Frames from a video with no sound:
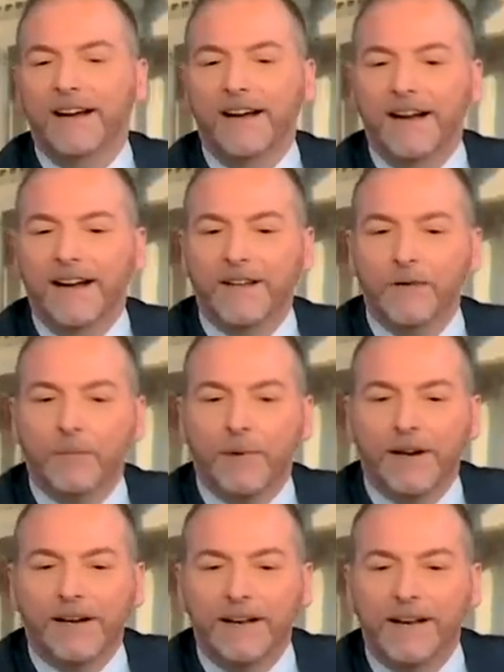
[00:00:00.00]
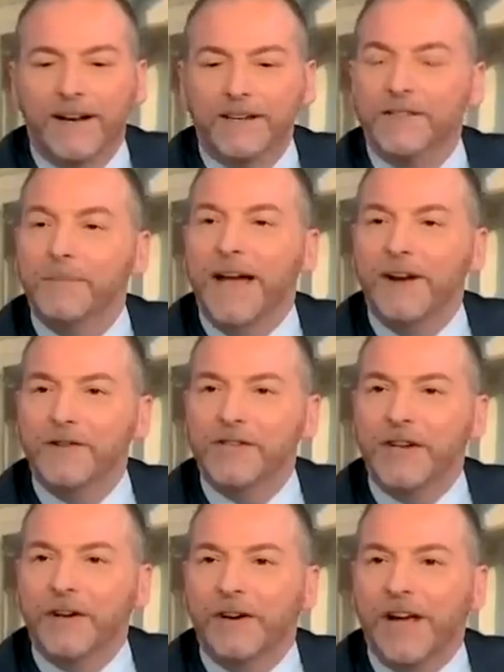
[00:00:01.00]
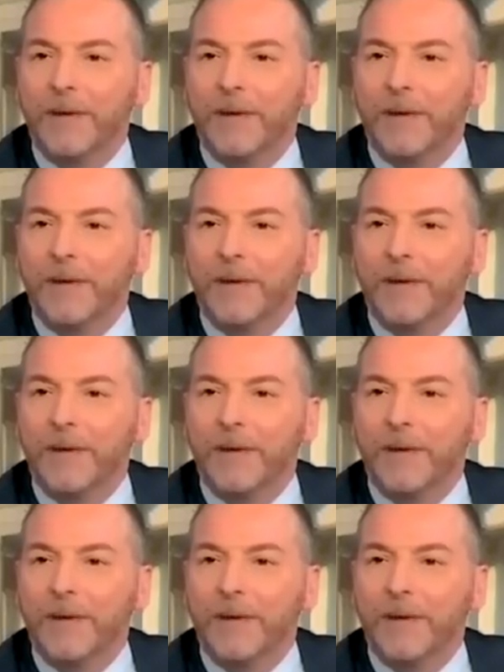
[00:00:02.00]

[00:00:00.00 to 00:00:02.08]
uh, you bring uh, some energy to your